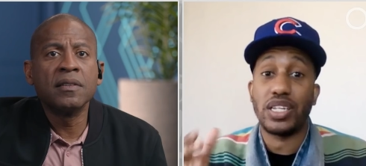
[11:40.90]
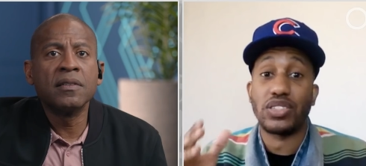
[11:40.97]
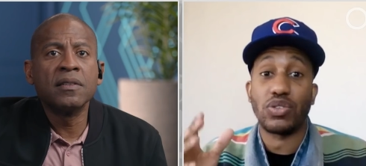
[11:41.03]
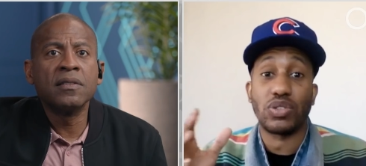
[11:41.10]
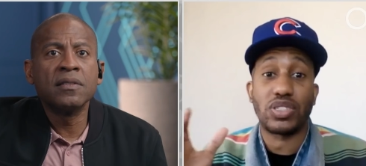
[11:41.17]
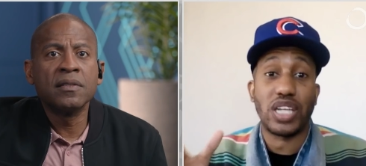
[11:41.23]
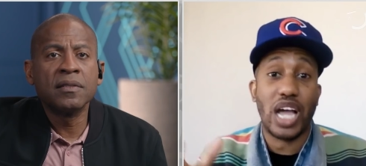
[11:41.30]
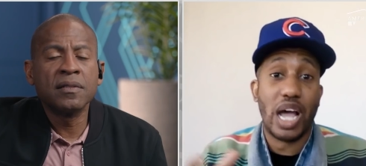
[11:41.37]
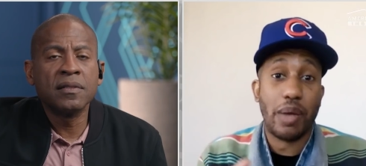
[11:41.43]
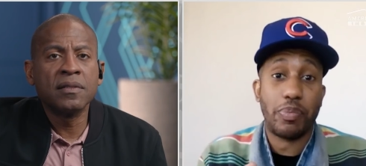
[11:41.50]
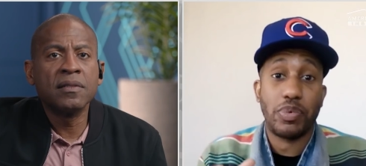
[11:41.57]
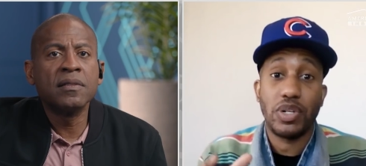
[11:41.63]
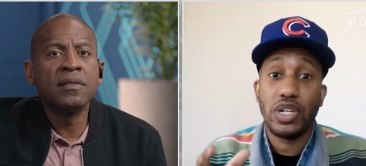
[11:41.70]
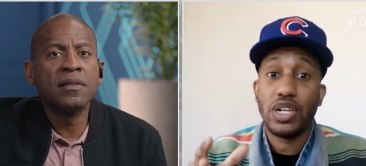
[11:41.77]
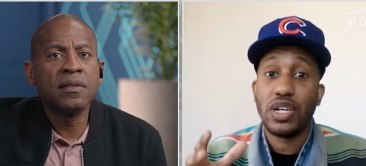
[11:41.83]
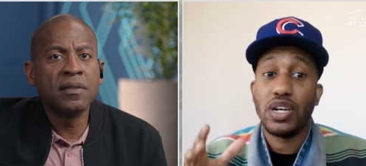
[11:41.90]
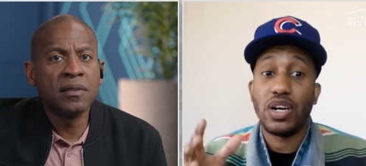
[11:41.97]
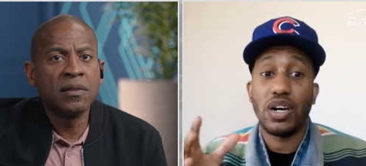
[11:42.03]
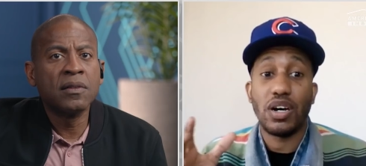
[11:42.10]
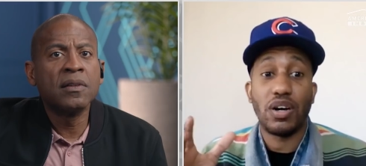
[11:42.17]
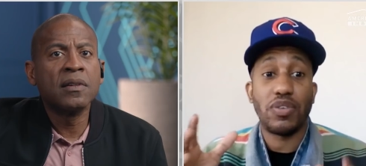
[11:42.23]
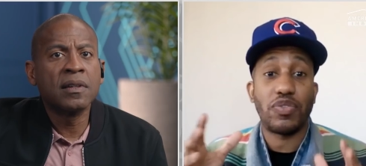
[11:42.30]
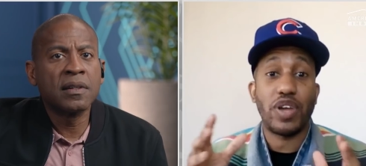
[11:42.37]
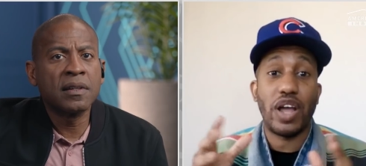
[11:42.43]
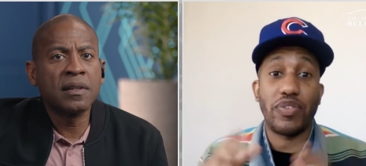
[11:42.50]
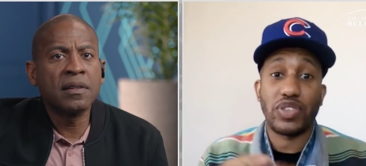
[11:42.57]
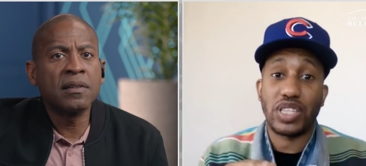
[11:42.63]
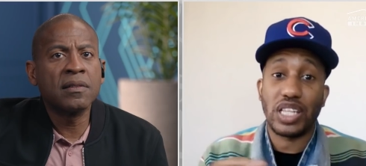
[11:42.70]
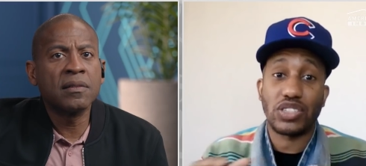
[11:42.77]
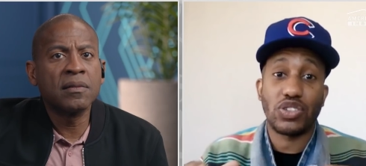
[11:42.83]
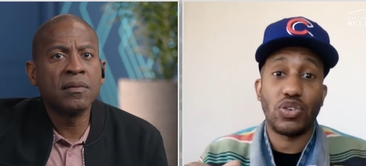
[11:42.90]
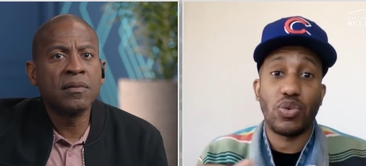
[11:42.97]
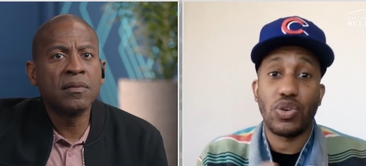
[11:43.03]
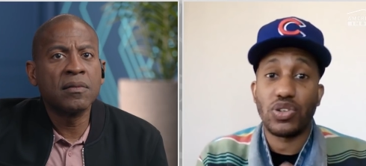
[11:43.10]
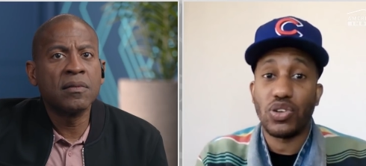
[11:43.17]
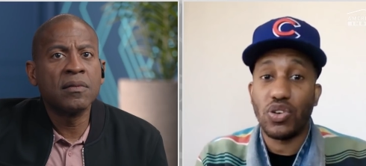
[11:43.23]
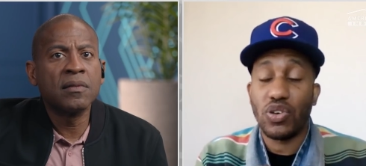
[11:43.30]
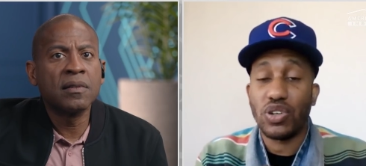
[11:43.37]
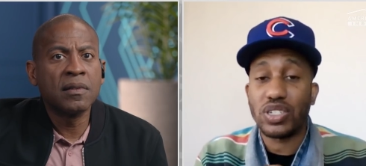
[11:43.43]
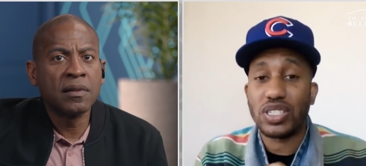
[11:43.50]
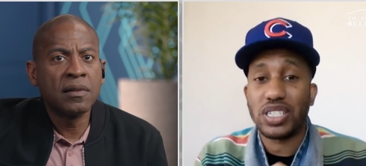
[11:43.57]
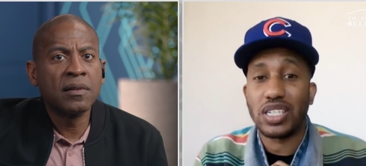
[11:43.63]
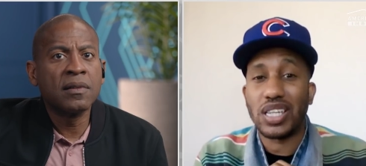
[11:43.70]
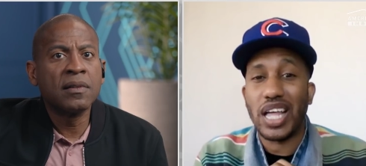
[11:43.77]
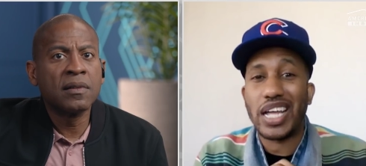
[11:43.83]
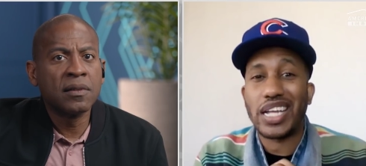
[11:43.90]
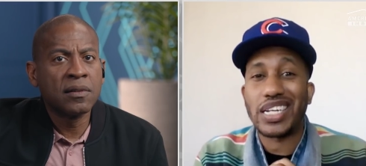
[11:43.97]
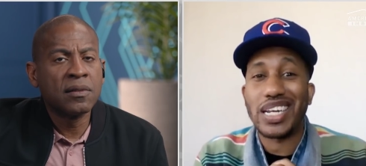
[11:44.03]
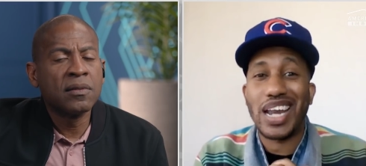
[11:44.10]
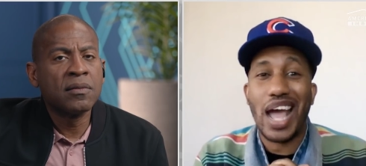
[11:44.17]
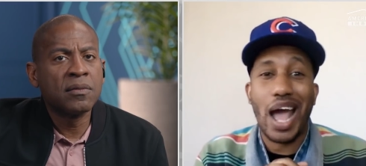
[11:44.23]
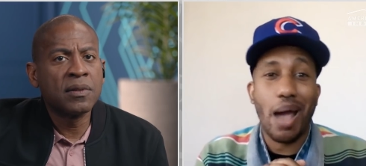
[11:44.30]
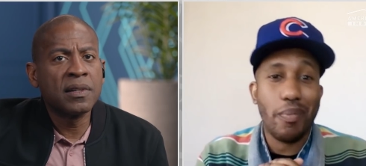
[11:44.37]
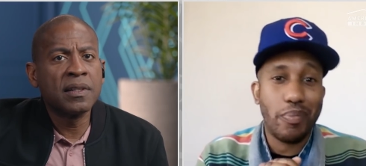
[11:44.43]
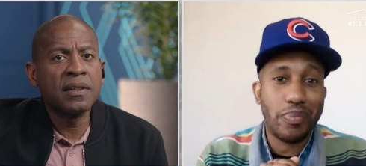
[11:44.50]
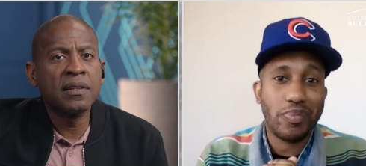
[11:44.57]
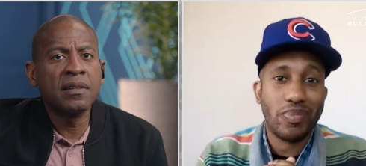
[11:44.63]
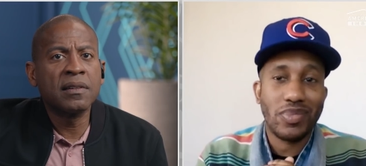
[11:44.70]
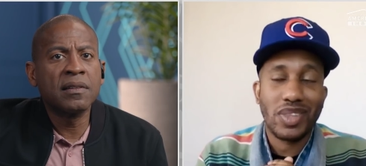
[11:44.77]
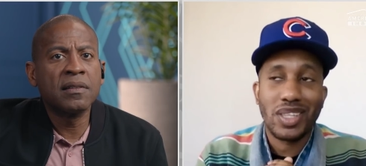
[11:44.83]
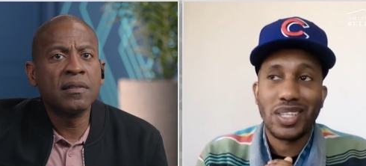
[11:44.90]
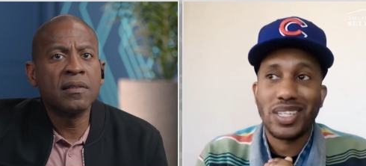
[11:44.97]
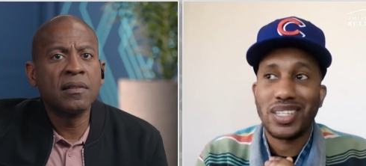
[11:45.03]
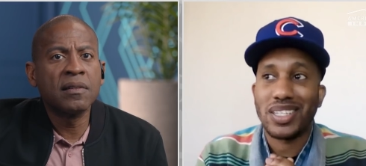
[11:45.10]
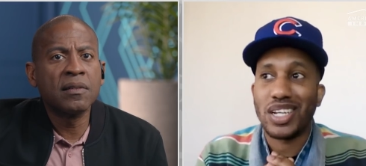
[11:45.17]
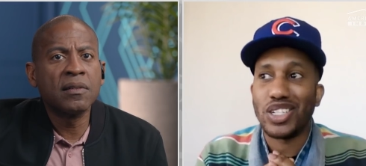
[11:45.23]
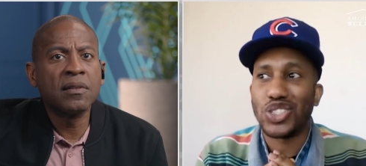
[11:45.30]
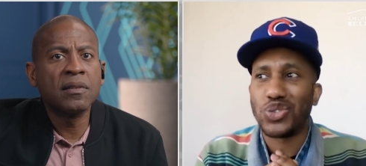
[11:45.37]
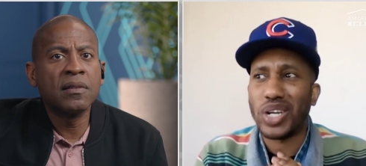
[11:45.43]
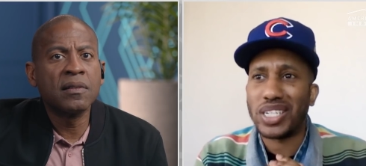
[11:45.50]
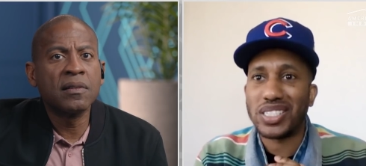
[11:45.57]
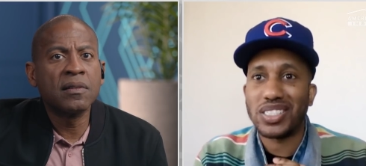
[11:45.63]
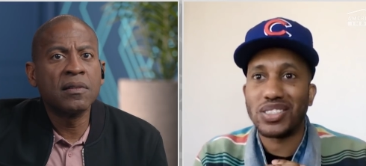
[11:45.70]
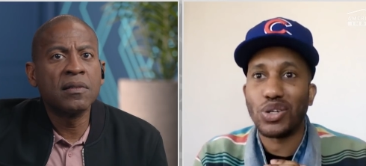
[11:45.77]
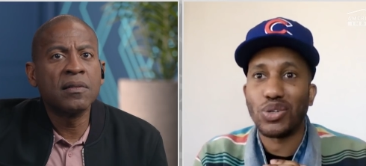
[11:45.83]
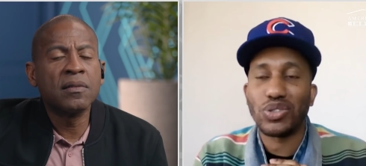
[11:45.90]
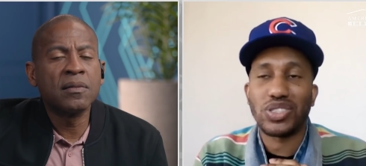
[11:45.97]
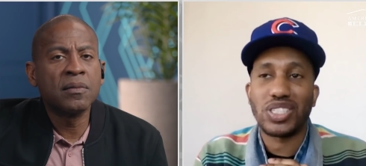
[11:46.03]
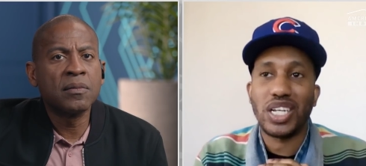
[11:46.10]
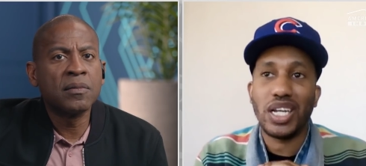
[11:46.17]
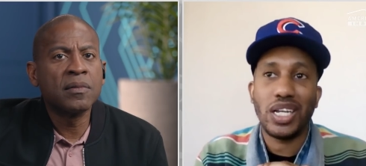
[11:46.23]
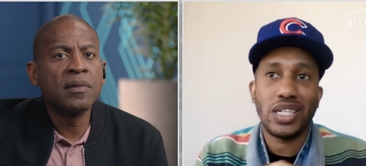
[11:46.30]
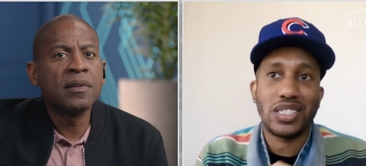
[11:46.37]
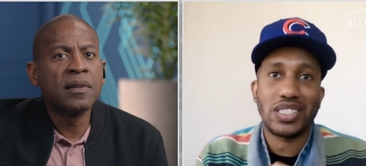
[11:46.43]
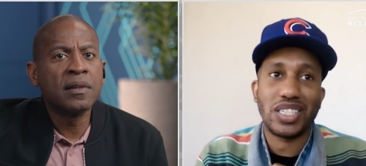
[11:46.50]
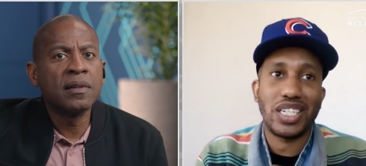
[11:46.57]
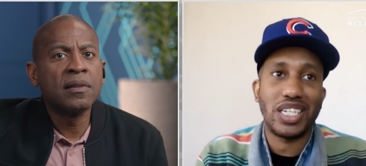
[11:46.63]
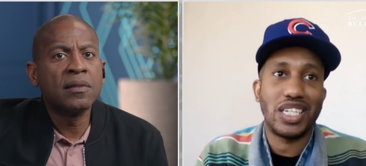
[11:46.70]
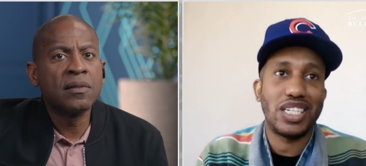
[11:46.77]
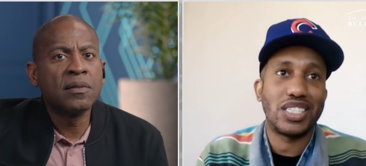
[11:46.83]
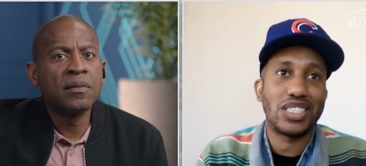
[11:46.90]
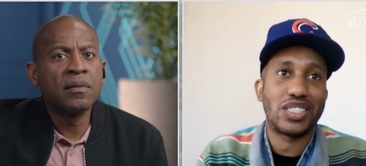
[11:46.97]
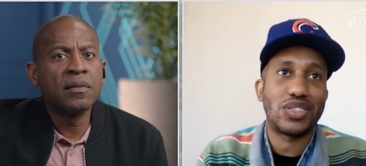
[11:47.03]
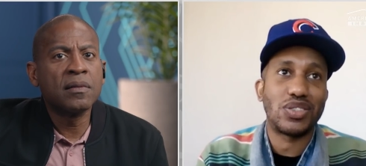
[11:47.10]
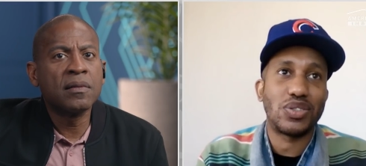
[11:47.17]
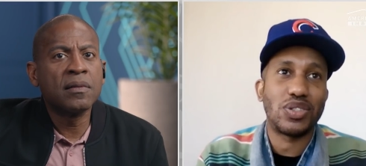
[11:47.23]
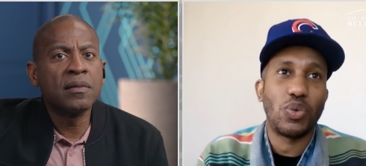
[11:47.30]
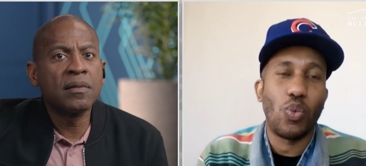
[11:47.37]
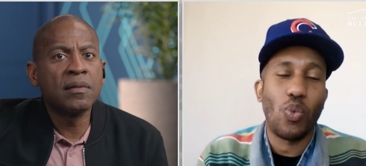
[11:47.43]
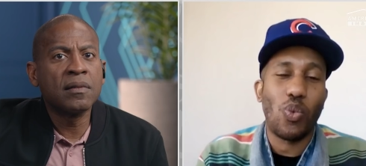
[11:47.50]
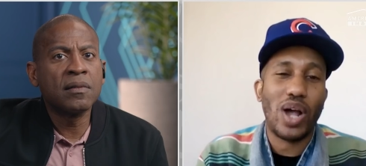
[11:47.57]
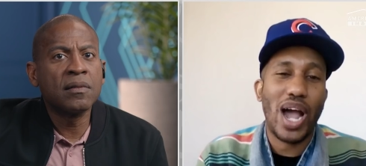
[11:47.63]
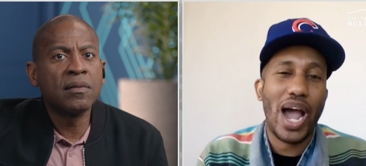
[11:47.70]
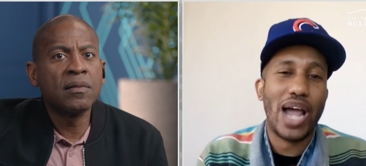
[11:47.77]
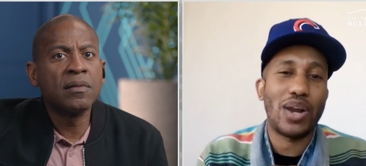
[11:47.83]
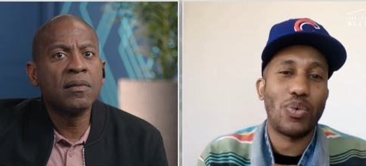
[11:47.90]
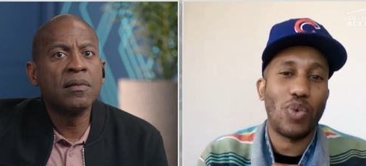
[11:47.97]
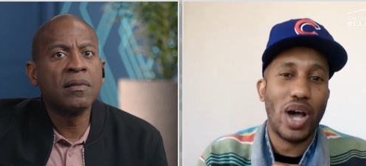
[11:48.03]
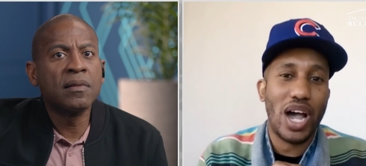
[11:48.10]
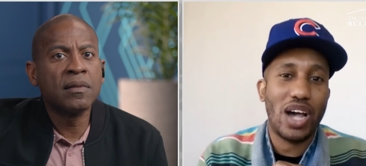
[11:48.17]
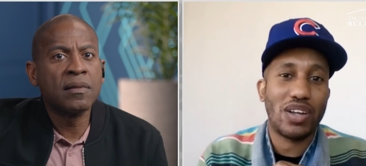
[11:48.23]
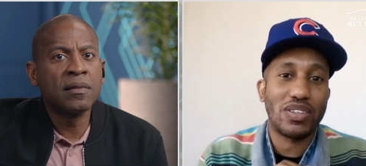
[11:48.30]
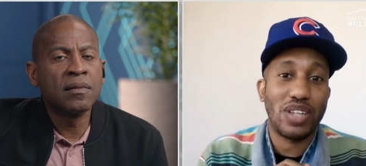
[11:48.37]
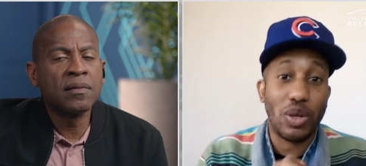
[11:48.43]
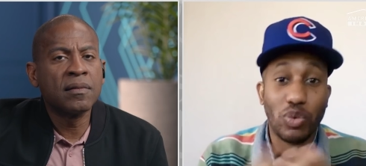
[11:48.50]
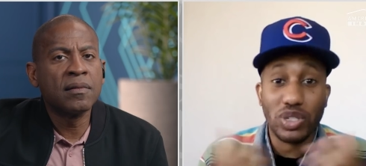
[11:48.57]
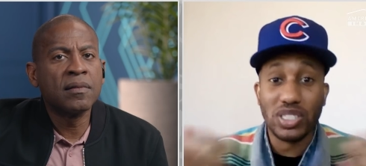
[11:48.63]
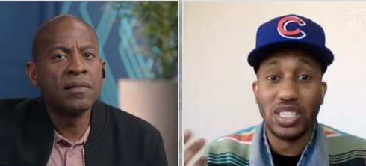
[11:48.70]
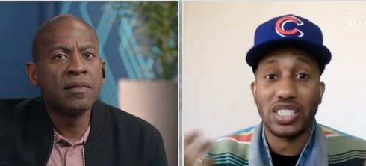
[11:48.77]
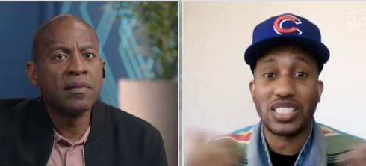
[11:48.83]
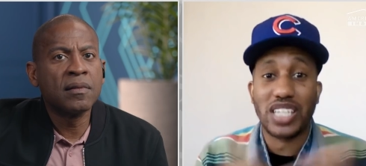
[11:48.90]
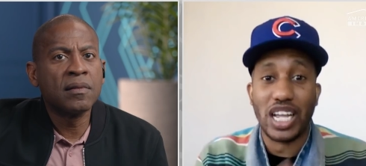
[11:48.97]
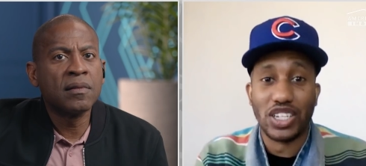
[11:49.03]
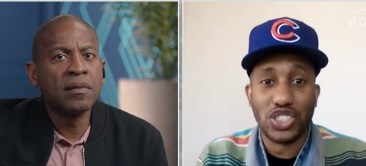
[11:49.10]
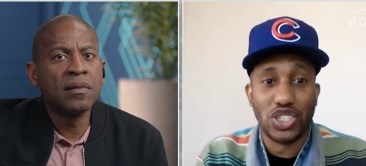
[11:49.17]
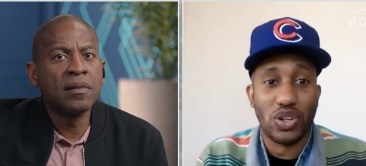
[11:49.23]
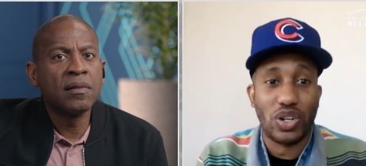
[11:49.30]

Speaker 1: is on top of everything that's going on to like not address those things is kind of wild. Like we're still a sketch show.